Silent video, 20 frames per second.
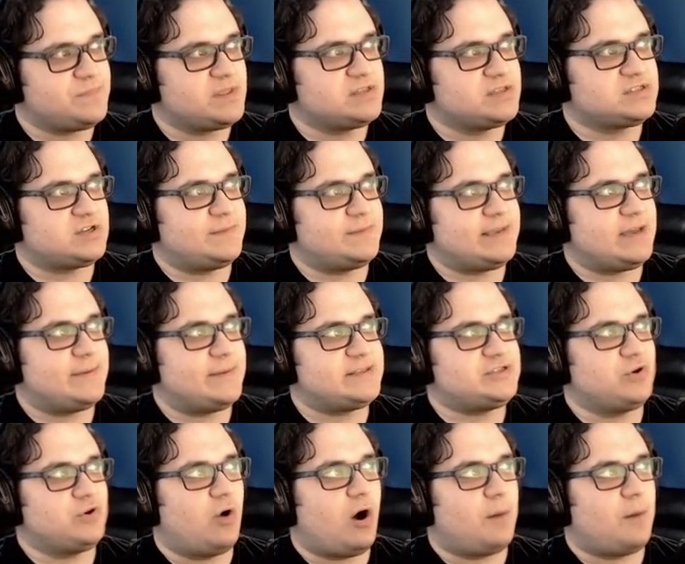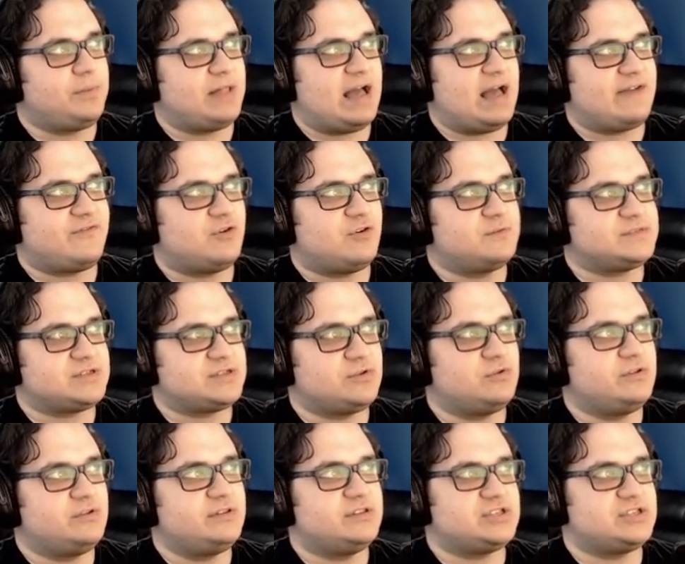It's going to be coming to all platforms,
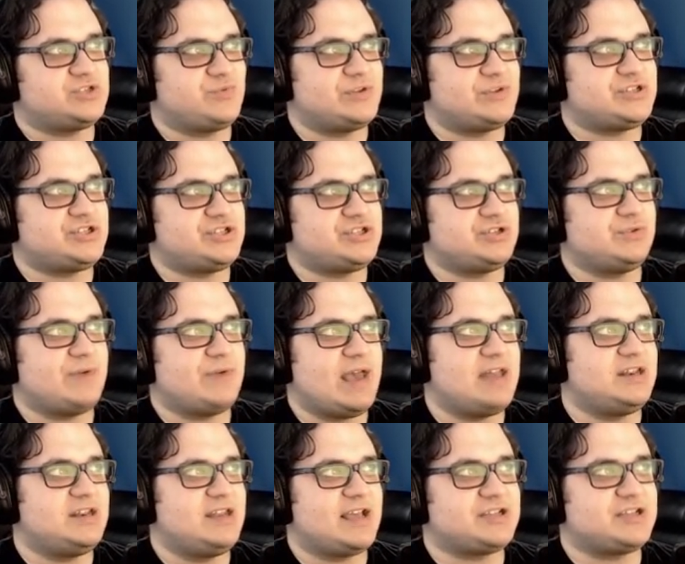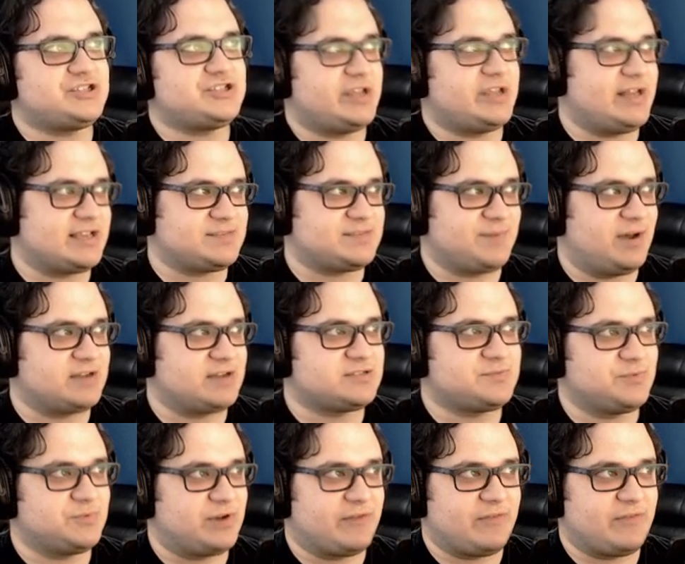including the Switch two and next-gen Xbox,
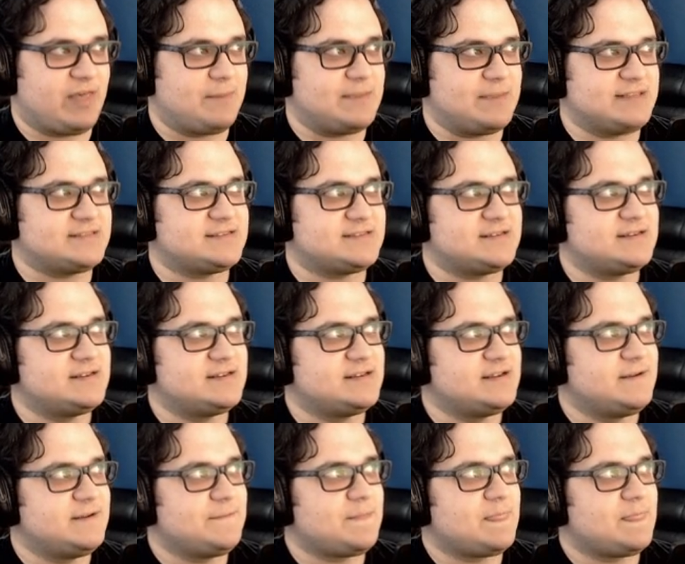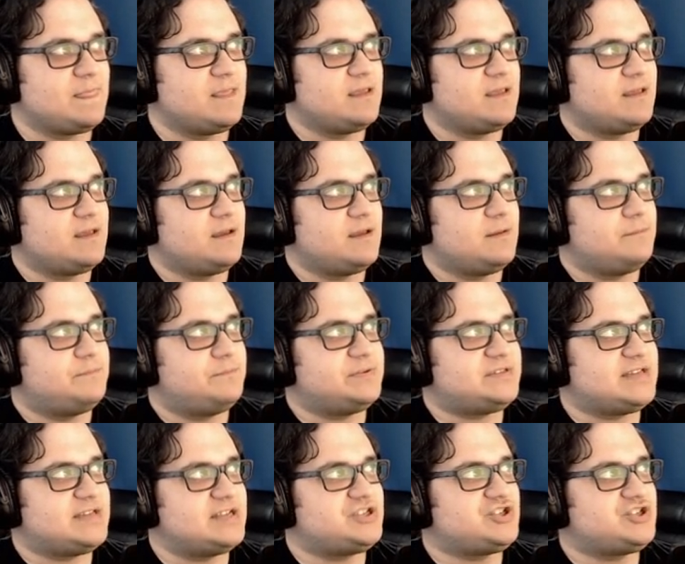whatever that means.
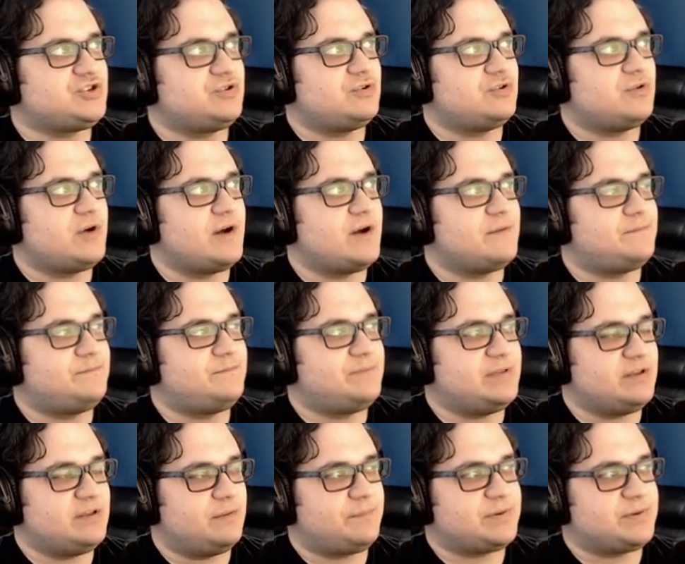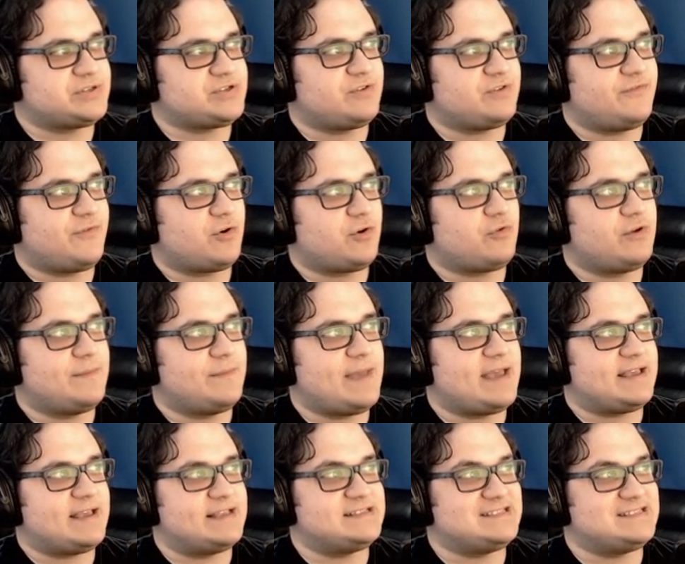Potential P Persona four
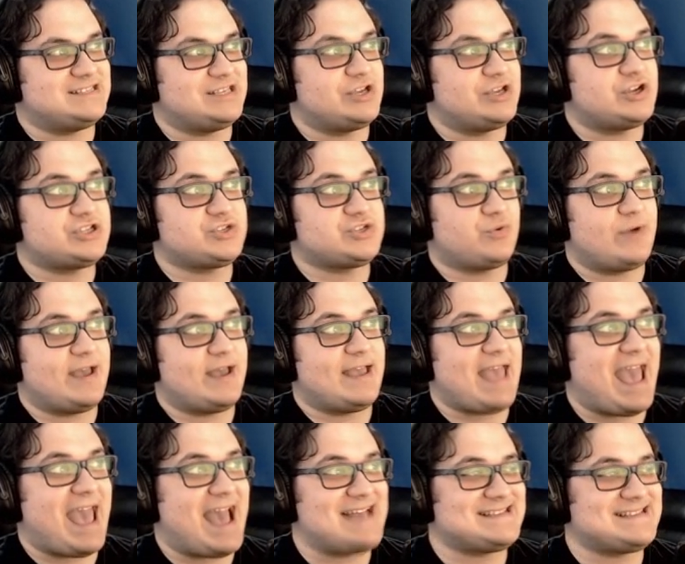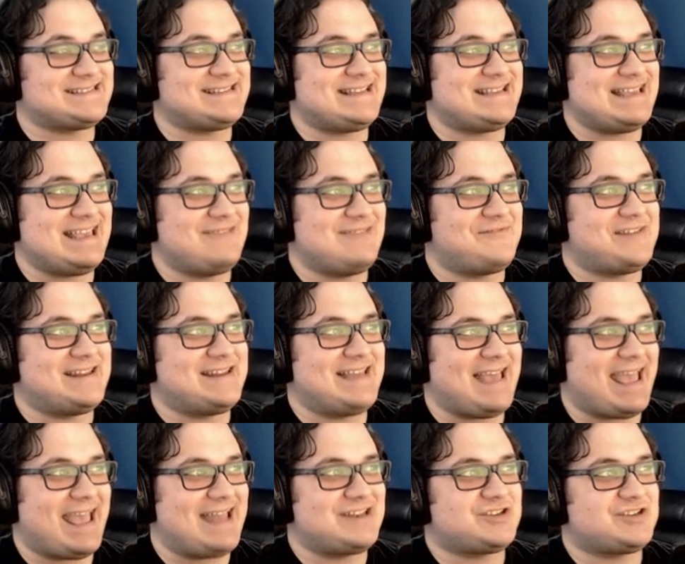Remake is years away, hasn't even
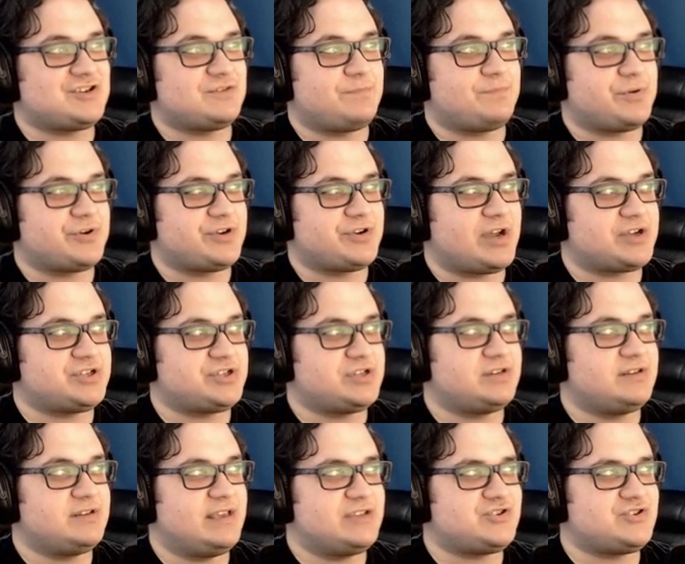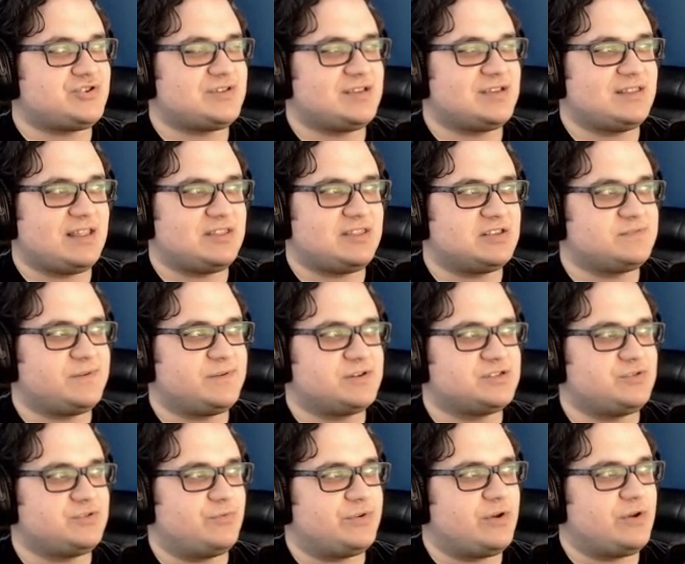entered production. Interesting that this
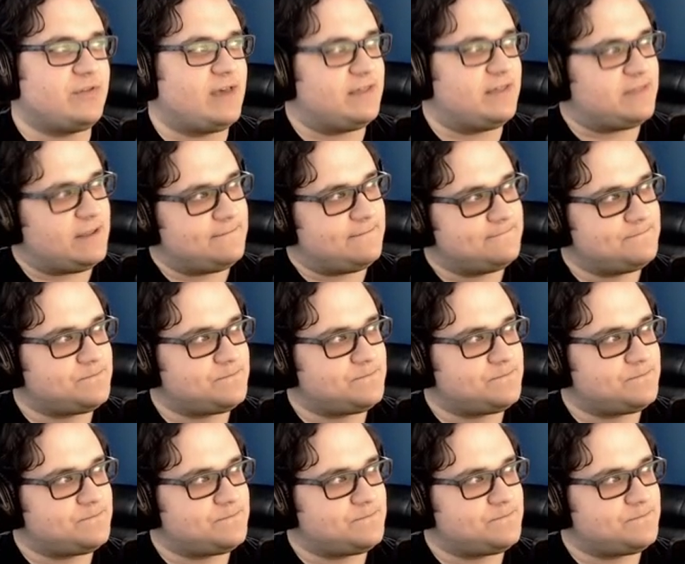person would know that then.